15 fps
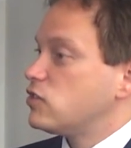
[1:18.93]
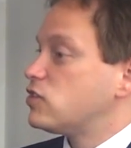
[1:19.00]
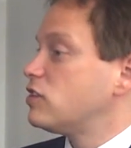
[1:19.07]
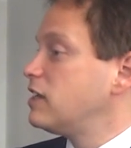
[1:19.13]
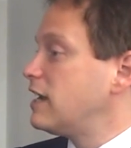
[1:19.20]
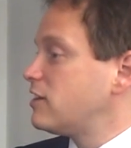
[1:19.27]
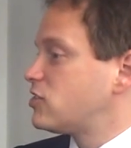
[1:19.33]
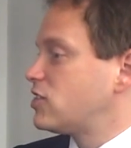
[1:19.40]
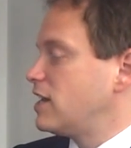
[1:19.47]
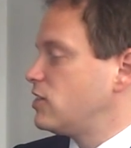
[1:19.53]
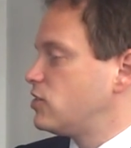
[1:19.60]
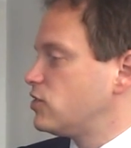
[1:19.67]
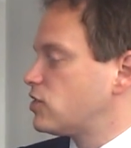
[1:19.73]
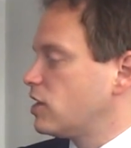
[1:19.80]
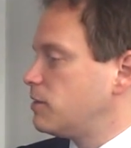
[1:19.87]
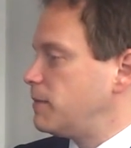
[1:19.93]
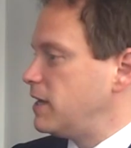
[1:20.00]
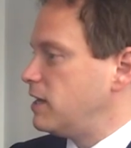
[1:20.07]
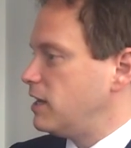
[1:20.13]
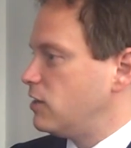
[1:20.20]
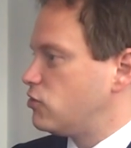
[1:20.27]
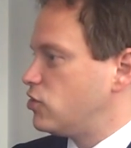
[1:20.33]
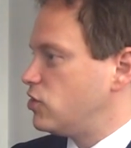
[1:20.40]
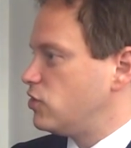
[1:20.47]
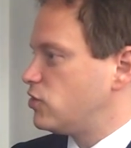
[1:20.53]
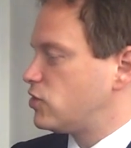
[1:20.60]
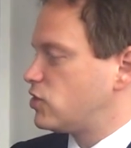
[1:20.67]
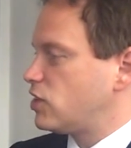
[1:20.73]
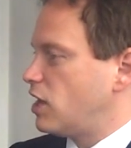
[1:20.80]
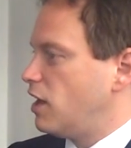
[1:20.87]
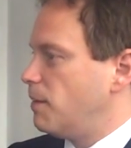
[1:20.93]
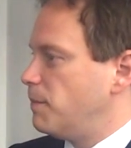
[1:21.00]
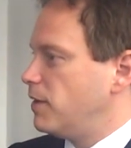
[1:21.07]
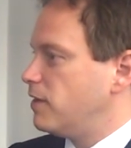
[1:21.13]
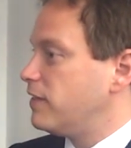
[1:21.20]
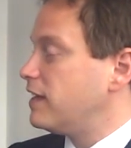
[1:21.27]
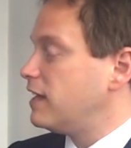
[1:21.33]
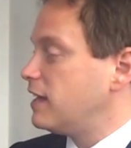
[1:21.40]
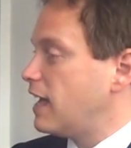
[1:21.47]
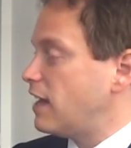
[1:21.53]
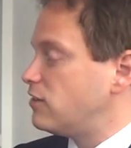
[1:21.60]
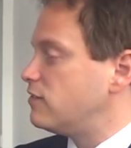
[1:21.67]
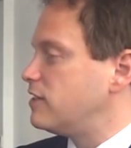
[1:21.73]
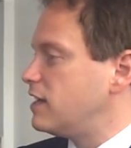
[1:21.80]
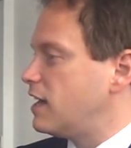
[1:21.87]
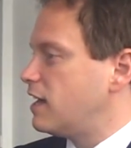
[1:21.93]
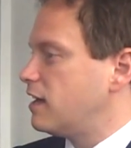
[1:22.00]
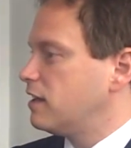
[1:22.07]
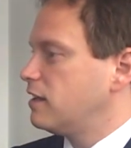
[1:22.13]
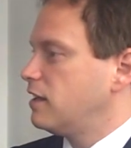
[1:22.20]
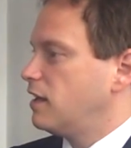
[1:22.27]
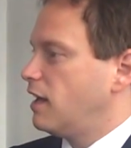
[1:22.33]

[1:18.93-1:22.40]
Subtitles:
So the legislation is going to be introduced at the end of the year,